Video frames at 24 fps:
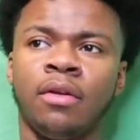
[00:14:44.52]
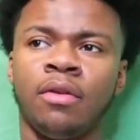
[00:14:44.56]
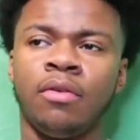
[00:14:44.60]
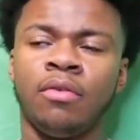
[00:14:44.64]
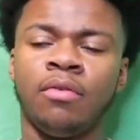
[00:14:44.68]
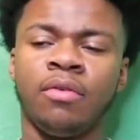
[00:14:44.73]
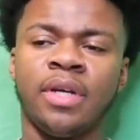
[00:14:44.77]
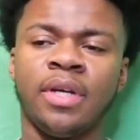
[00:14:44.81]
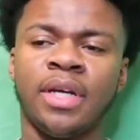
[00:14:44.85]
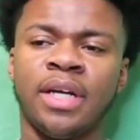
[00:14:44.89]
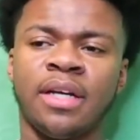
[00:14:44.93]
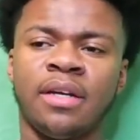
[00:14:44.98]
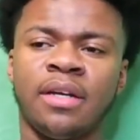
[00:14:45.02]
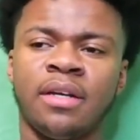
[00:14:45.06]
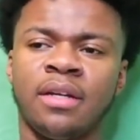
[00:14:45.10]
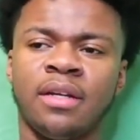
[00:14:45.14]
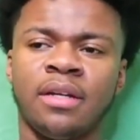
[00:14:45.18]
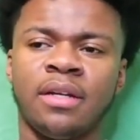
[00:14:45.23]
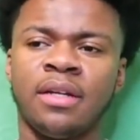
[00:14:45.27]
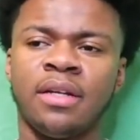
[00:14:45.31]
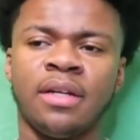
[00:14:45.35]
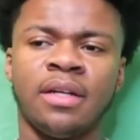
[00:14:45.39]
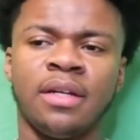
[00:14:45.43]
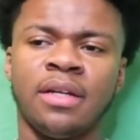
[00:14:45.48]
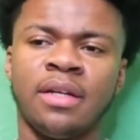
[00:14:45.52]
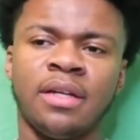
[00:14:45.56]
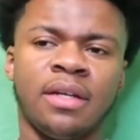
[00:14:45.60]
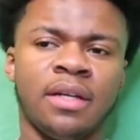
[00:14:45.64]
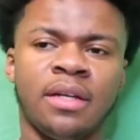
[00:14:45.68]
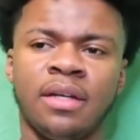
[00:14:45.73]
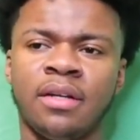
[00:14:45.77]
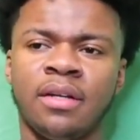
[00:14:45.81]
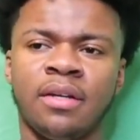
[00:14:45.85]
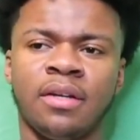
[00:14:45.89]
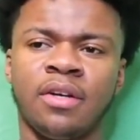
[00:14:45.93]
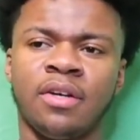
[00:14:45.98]
you can't
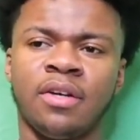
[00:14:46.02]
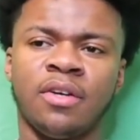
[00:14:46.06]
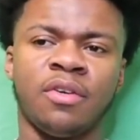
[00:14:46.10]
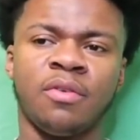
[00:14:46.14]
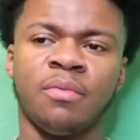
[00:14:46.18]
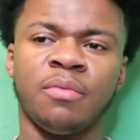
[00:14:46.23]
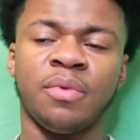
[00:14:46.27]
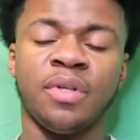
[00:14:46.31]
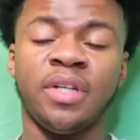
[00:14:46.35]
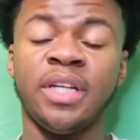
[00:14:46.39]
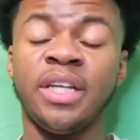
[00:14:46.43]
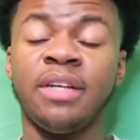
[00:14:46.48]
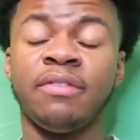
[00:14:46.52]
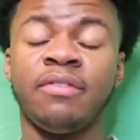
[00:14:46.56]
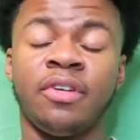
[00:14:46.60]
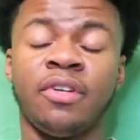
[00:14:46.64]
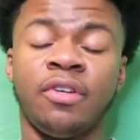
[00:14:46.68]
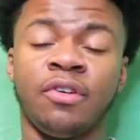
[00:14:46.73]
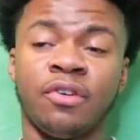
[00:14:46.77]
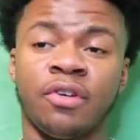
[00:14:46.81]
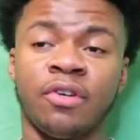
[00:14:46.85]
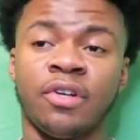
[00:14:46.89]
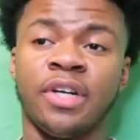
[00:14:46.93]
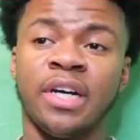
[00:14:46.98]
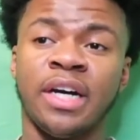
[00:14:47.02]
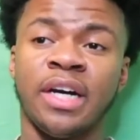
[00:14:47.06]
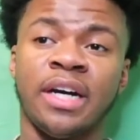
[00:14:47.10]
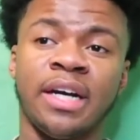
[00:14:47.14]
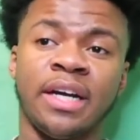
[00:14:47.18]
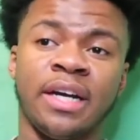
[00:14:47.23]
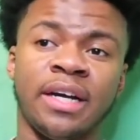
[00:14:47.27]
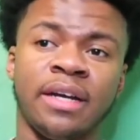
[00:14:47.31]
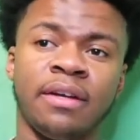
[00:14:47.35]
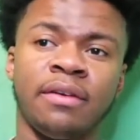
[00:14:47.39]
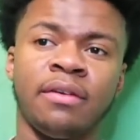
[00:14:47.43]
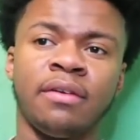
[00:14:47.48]
no believe in your
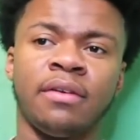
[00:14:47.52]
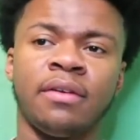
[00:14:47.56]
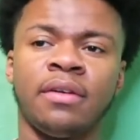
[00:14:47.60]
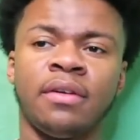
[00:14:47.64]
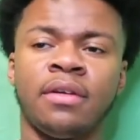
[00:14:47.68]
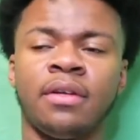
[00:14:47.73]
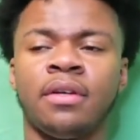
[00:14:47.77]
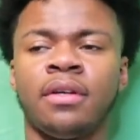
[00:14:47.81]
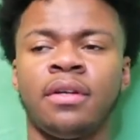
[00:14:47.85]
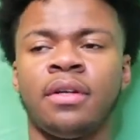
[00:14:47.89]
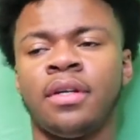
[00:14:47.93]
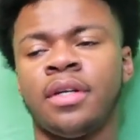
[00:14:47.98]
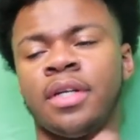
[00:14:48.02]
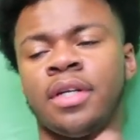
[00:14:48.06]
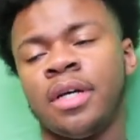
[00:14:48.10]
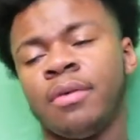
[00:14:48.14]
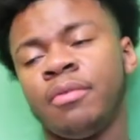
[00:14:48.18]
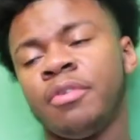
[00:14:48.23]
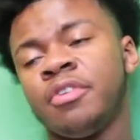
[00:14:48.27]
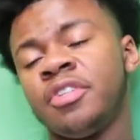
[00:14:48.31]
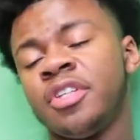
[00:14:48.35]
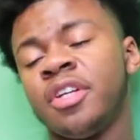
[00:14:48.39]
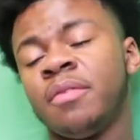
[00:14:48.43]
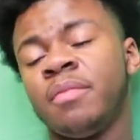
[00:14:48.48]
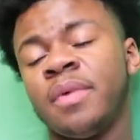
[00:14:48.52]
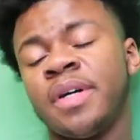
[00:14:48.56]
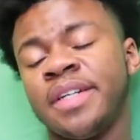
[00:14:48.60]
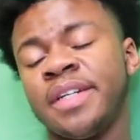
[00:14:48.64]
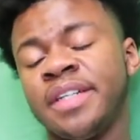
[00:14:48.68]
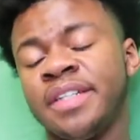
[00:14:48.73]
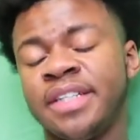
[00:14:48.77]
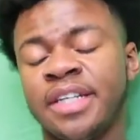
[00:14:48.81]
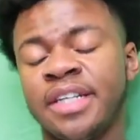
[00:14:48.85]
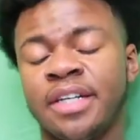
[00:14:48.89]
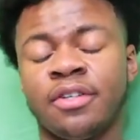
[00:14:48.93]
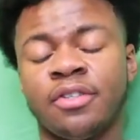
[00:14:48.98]
god not what
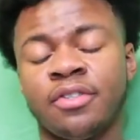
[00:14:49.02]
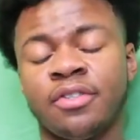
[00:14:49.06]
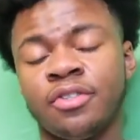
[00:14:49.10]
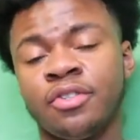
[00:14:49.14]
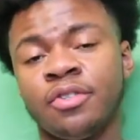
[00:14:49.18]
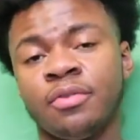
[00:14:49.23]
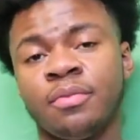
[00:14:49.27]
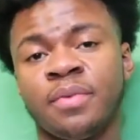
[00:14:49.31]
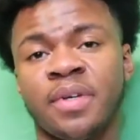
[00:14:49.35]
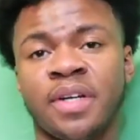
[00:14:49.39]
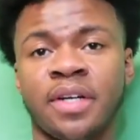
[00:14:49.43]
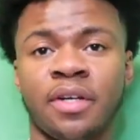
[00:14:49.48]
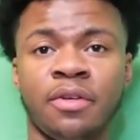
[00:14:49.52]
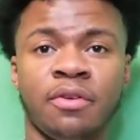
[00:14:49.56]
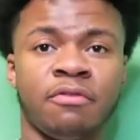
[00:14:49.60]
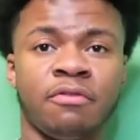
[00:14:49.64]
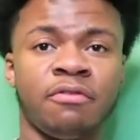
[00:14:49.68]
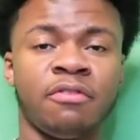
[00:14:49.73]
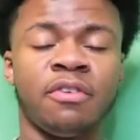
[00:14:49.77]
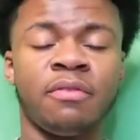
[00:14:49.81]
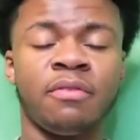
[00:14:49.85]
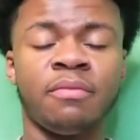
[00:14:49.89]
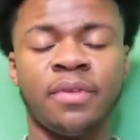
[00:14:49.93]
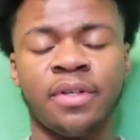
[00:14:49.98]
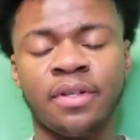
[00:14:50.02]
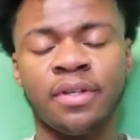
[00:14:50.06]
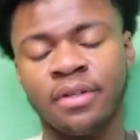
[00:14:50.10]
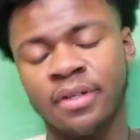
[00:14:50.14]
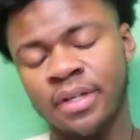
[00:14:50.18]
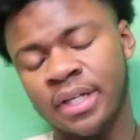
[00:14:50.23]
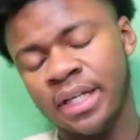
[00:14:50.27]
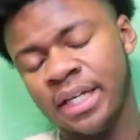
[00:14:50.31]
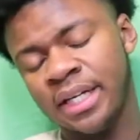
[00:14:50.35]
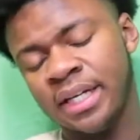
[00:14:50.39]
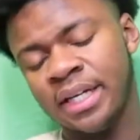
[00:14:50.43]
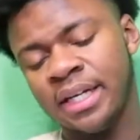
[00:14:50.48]
somebody tells you man you feel me
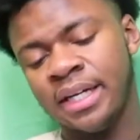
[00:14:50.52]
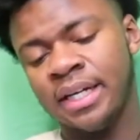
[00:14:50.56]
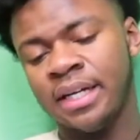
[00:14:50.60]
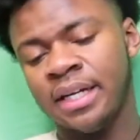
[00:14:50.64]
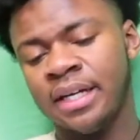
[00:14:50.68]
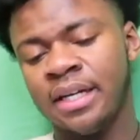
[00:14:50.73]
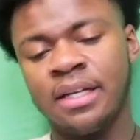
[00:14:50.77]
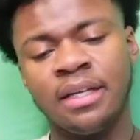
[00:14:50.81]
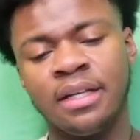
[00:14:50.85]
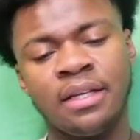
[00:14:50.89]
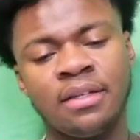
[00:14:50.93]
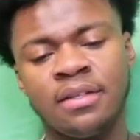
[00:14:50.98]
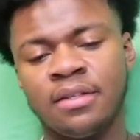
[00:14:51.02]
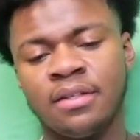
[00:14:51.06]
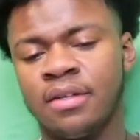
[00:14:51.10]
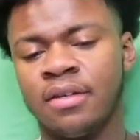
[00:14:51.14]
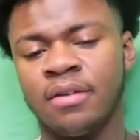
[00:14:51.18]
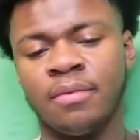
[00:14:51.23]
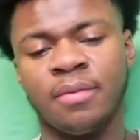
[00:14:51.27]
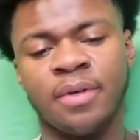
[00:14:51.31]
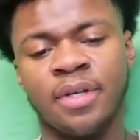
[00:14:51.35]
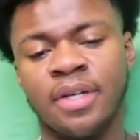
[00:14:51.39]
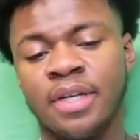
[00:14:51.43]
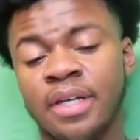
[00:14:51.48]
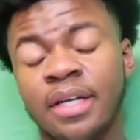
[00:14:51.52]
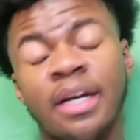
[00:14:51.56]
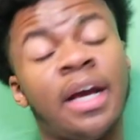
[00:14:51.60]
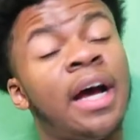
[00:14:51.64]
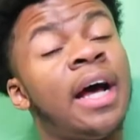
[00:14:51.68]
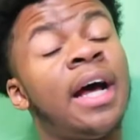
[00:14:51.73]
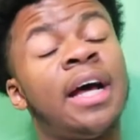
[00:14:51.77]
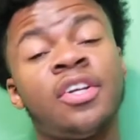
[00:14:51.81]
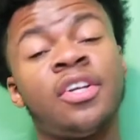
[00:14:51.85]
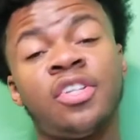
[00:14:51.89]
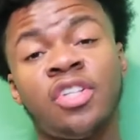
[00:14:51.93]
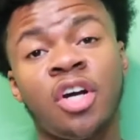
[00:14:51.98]
so man
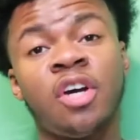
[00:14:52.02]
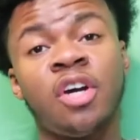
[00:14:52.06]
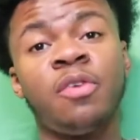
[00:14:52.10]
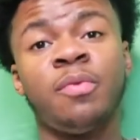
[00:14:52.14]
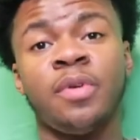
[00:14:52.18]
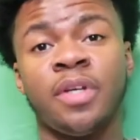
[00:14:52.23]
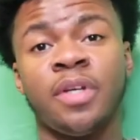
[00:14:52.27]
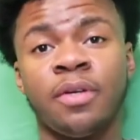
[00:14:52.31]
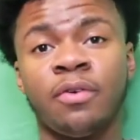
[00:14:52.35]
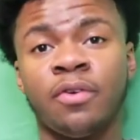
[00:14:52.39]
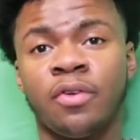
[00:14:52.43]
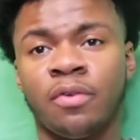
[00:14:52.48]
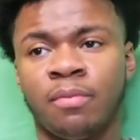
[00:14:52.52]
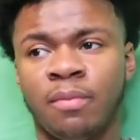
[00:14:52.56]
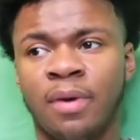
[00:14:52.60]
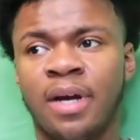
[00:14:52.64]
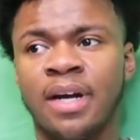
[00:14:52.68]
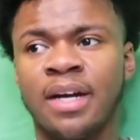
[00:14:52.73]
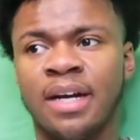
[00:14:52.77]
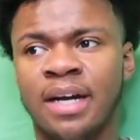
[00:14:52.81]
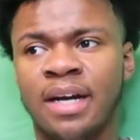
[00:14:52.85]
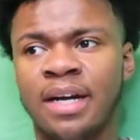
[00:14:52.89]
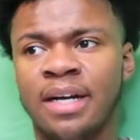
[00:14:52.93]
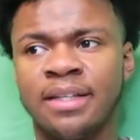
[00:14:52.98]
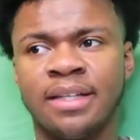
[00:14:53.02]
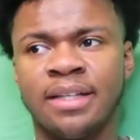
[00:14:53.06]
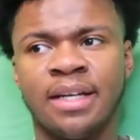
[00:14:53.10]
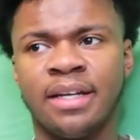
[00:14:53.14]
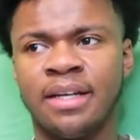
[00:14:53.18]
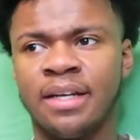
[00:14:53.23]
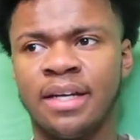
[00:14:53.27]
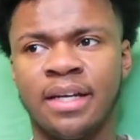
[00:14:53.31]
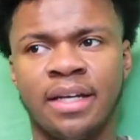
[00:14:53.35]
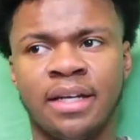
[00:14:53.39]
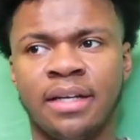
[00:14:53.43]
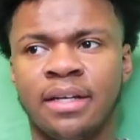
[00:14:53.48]
god showed me he was my god
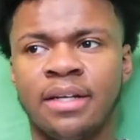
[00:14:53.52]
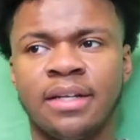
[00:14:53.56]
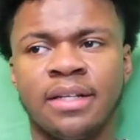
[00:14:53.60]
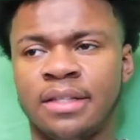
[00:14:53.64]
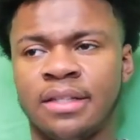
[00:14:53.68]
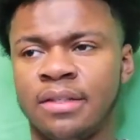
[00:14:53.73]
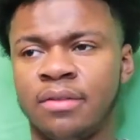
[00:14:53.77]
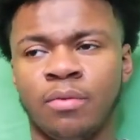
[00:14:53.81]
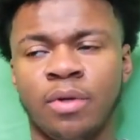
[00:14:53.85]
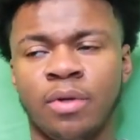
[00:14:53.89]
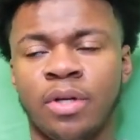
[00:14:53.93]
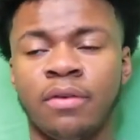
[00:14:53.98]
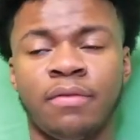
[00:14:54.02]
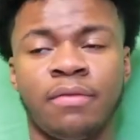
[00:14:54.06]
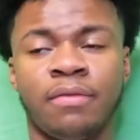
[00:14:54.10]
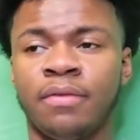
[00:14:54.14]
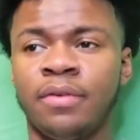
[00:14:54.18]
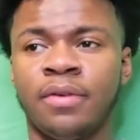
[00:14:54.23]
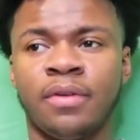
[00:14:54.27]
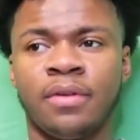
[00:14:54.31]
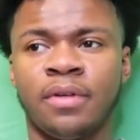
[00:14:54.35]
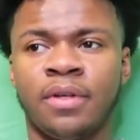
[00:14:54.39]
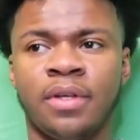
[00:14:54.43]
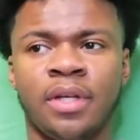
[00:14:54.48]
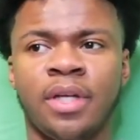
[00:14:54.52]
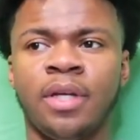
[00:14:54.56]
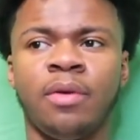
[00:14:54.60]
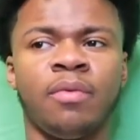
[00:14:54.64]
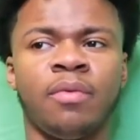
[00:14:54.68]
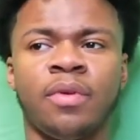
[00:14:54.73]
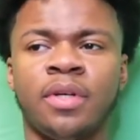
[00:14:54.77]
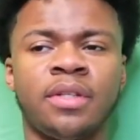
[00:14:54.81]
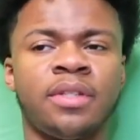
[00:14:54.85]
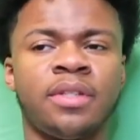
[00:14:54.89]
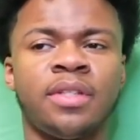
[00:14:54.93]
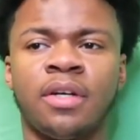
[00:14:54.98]
that night because what if he
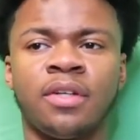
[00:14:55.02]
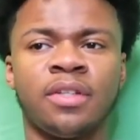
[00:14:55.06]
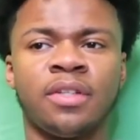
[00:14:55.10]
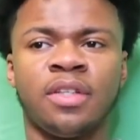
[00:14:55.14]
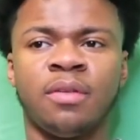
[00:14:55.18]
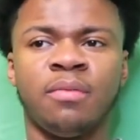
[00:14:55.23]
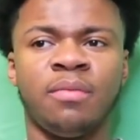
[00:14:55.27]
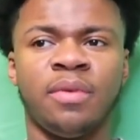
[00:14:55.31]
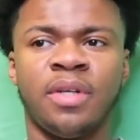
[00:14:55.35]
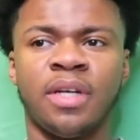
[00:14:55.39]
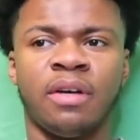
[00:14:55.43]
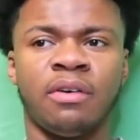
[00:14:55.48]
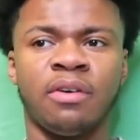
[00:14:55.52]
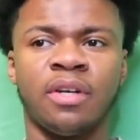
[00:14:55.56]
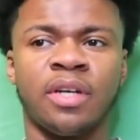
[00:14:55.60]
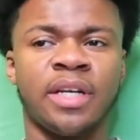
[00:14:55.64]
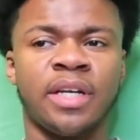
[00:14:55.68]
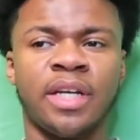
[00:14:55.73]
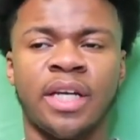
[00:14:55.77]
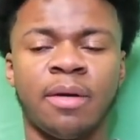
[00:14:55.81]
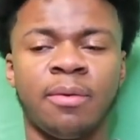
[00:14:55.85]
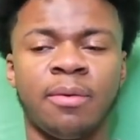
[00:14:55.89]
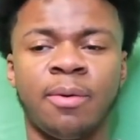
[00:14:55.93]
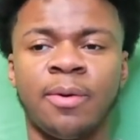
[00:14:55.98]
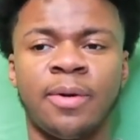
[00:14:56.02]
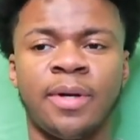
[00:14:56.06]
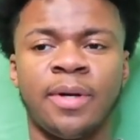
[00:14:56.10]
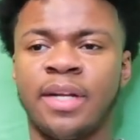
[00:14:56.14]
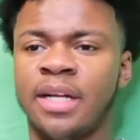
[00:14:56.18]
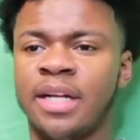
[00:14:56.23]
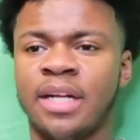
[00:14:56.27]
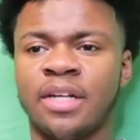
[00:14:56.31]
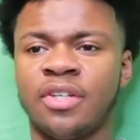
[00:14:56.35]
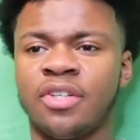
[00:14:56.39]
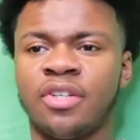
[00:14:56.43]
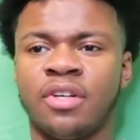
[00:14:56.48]
wouldn't have talked to me i would have kept going to
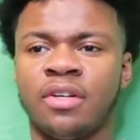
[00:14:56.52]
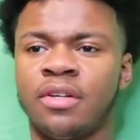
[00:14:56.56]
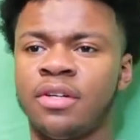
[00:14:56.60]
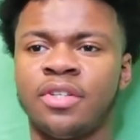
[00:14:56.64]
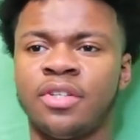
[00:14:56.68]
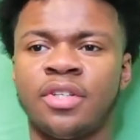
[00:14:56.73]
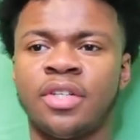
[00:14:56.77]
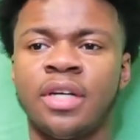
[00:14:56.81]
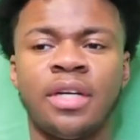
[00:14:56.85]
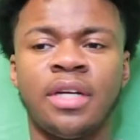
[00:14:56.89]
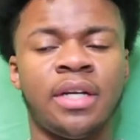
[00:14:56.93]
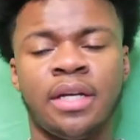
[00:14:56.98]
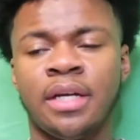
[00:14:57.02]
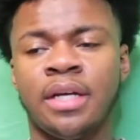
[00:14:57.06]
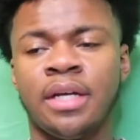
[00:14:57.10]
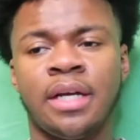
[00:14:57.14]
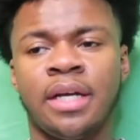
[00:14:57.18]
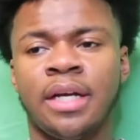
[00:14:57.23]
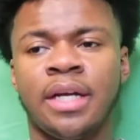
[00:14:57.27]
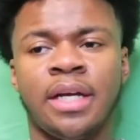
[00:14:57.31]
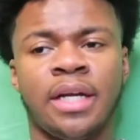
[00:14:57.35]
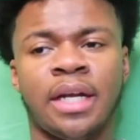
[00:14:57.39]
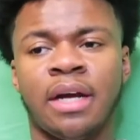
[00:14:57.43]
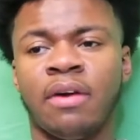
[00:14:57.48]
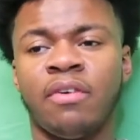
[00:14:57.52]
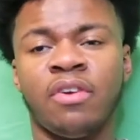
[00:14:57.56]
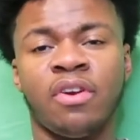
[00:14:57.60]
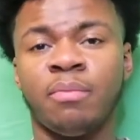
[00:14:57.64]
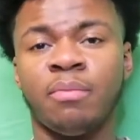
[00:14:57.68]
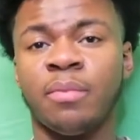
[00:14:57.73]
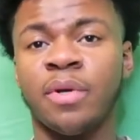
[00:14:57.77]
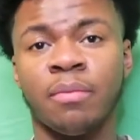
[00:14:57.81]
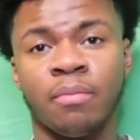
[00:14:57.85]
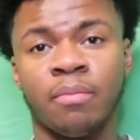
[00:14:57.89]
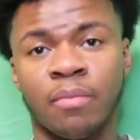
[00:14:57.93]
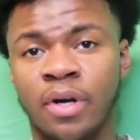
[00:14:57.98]
that church and i would
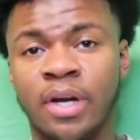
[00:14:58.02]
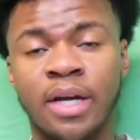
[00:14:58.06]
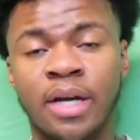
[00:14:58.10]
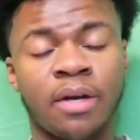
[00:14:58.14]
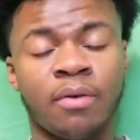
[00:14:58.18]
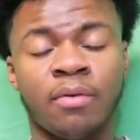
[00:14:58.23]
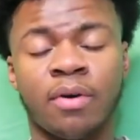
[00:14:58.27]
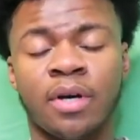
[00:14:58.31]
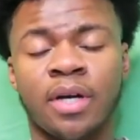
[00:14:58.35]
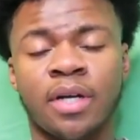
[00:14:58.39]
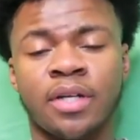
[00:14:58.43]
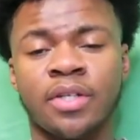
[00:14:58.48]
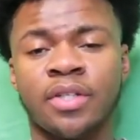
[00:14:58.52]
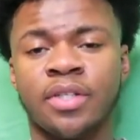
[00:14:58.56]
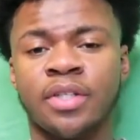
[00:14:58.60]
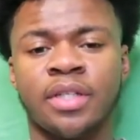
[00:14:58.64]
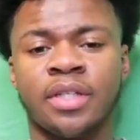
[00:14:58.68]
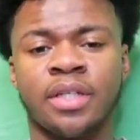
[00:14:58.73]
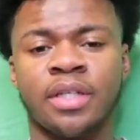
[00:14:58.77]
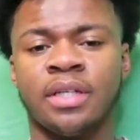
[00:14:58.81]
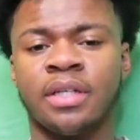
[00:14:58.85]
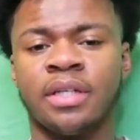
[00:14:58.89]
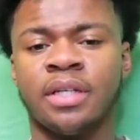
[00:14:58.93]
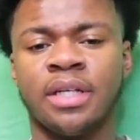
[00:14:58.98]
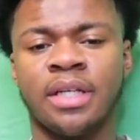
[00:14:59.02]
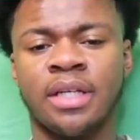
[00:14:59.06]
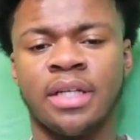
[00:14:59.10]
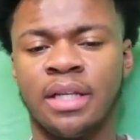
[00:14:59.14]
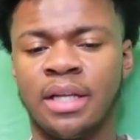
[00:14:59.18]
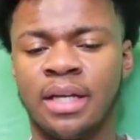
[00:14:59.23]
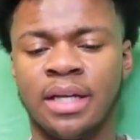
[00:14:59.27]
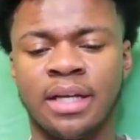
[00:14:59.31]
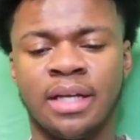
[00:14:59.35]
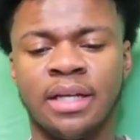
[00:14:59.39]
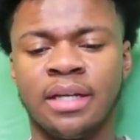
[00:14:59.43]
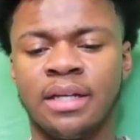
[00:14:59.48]
have been brainwashed and
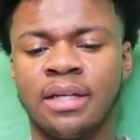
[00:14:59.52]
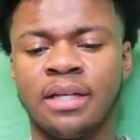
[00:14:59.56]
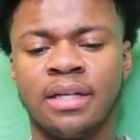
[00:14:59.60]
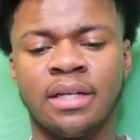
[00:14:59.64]
like